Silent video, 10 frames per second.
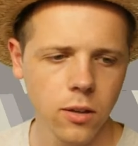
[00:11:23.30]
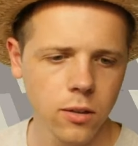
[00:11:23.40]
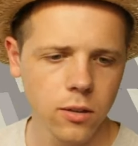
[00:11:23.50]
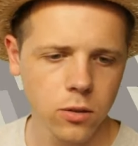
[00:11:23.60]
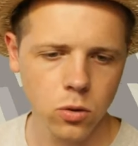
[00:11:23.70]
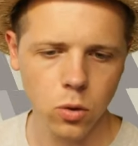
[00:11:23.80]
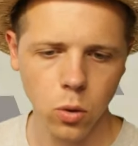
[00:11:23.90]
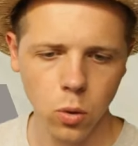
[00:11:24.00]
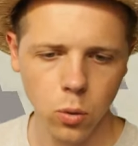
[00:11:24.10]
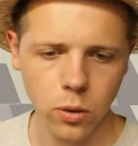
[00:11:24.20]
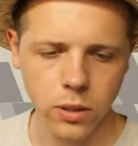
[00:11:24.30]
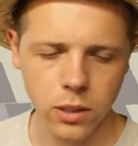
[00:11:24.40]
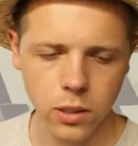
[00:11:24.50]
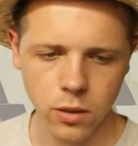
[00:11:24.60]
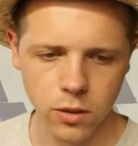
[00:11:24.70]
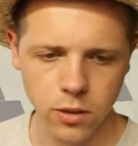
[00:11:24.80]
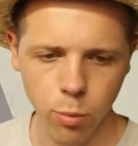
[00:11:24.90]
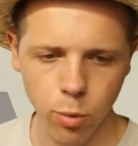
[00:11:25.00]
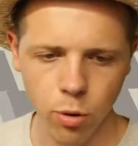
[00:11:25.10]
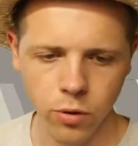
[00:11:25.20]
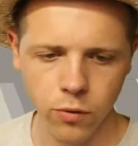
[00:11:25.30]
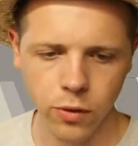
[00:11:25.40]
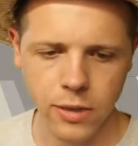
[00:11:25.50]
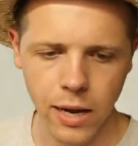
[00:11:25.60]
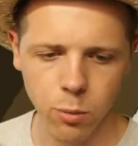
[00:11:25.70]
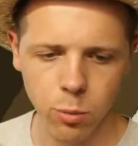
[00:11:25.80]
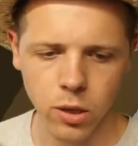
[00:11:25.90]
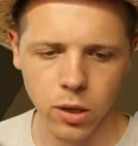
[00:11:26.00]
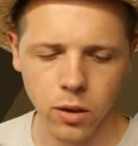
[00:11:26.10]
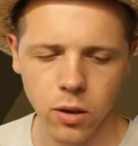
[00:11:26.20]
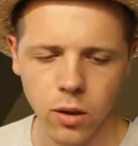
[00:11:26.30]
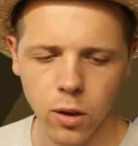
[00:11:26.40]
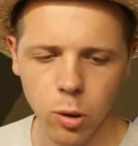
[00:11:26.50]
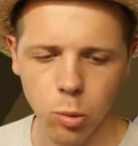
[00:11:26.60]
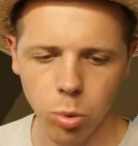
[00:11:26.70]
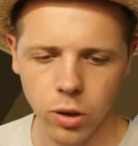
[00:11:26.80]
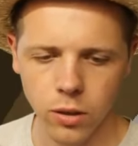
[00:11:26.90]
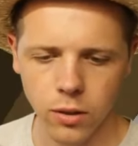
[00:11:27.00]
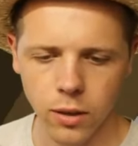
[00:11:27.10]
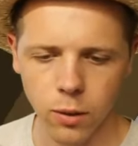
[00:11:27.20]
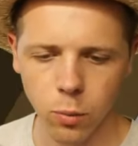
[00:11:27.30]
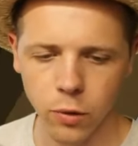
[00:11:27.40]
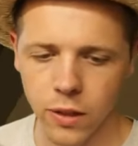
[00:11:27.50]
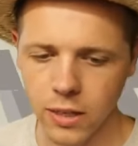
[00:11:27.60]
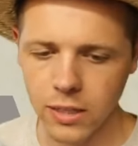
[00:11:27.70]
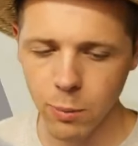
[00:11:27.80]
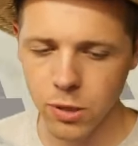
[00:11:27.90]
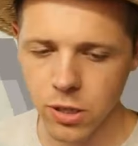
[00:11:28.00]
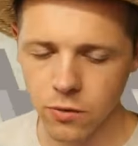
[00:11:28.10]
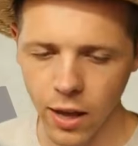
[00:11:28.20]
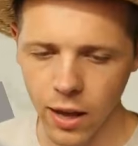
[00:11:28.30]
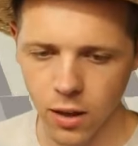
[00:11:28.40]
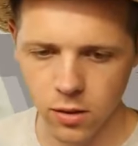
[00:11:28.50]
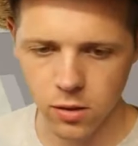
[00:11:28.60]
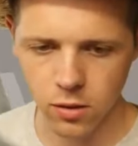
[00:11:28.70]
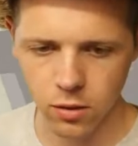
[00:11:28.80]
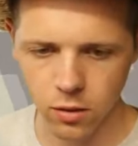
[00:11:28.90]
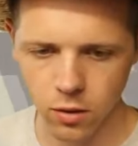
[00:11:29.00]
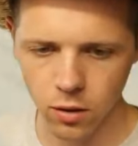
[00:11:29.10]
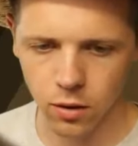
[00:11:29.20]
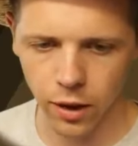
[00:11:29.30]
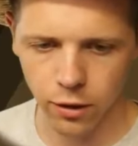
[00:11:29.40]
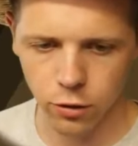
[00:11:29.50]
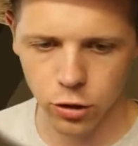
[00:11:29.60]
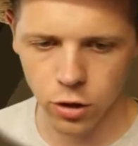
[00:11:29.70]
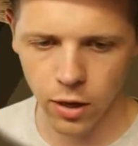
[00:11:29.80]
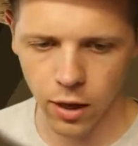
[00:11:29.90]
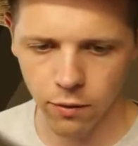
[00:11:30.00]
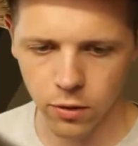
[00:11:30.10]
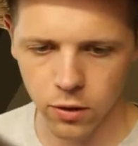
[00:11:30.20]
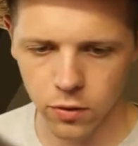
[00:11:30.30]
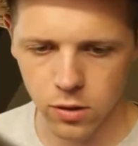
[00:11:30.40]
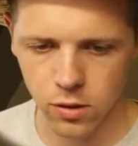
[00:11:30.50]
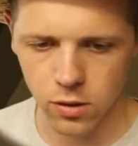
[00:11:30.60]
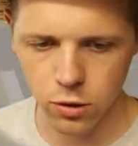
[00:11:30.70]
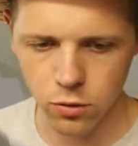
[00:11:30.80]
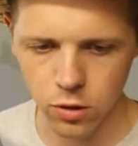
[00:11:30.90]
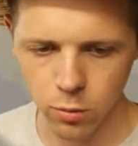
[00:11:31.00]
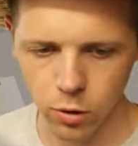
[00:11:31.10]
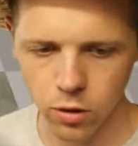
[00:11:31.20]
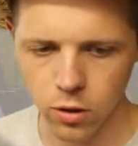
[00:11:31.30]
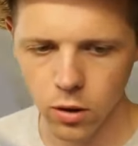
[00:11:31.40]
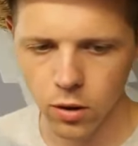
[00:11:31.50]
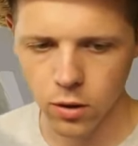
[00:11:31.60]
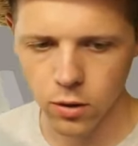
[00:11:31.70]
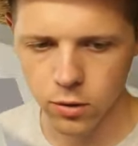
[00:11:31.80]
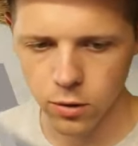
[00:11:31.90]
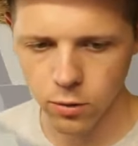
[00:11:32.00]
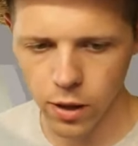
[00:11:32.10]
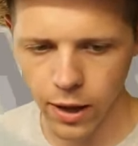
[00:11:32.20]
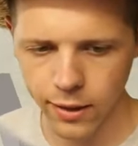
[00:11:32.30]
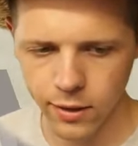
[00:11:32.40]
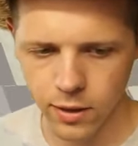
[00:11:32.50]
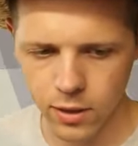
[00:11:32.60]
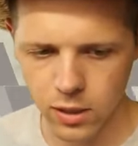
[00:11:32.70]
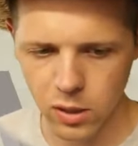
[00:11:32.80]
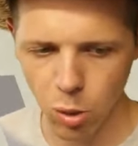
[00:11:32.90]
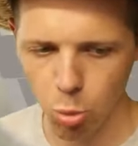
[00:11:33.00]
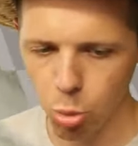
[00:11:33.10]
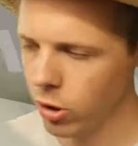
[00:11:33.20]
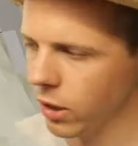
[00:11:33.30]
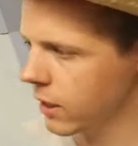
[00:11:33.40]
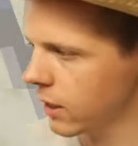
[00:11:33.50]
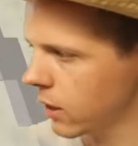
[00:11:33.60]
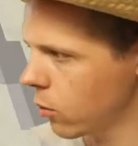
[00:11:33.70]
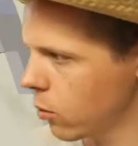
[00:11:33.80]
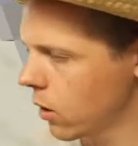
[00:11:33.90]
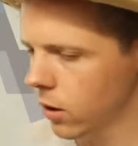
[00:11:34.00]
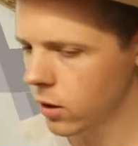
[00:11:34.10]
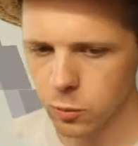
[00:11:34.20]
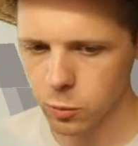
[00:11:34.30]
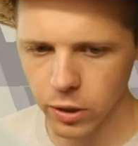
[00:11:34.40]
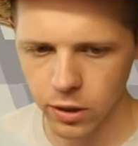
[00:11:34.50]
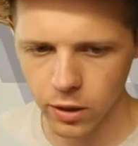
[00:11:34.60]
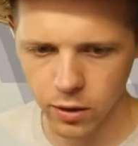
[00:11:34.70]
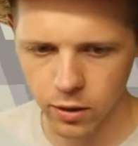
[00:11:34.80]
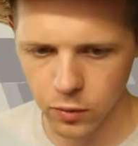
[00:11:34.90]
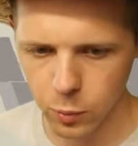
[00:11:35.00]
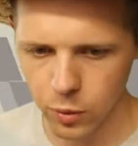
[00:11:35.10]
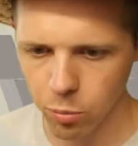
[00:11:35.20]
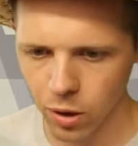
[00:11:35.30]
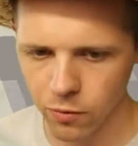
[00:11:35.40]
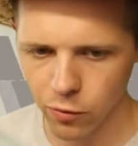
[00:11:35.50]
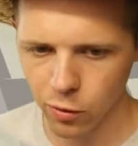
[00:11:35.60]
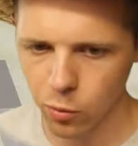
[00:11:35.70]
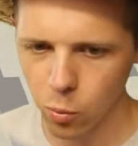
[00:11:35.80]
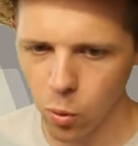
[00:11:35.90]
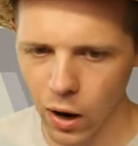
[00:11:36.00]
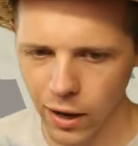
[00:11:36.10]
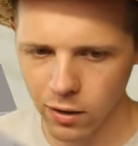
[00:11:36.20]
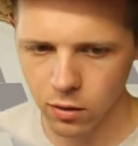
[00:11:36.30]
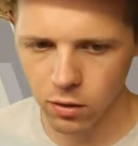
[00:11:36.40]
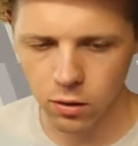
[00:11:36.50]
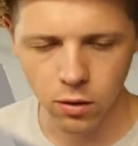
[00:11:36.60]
So it's just going to stay broken for the time being. But with the exception of that, the glider shouldn't have any physics issues anymore. So that is pretty neato. It's been a problem for a while.